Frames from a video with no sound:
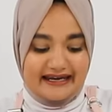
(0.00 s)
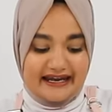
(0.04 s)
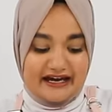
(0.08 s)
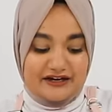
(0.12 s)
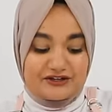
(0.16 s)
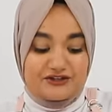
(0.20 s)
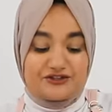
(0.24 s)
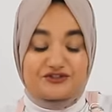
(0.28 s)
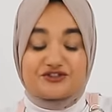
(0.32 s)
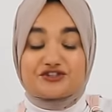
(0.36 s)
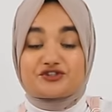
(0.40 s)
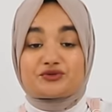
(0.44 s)
Now
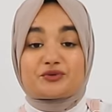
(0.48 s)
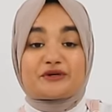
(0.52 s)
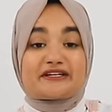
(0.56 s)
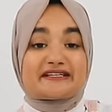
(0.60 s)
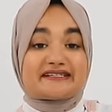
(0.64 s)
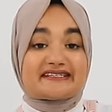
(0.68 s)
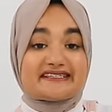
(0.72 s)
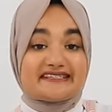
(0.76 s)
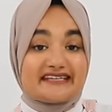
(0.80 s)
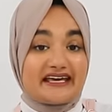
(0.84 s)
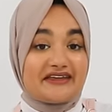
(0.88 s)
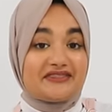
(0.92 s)
you just
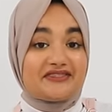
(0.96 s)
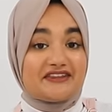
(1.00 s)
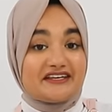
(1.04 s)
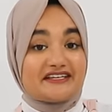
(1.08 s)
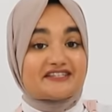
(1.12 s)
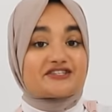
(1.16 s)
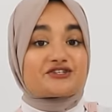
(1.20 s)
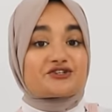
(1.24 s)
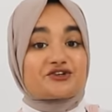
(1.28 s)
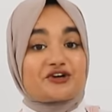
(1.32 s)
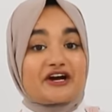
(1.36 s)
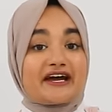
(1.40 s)
want to set
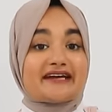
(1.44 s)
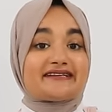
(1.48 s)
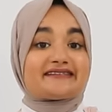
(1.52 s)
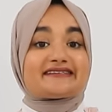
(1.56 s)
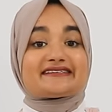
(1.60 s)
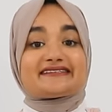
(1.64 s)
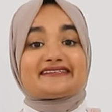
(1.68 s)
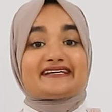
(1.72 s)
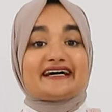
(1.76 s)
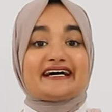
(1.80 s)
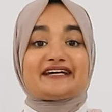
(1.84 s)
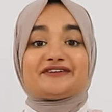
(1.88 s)
these trays
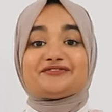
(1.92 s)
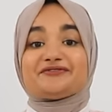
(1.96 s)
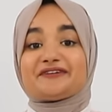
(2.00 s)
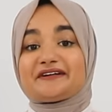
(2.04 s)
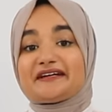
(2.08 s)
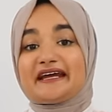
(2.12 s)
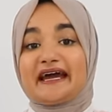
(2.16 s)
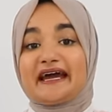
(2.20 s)
aside for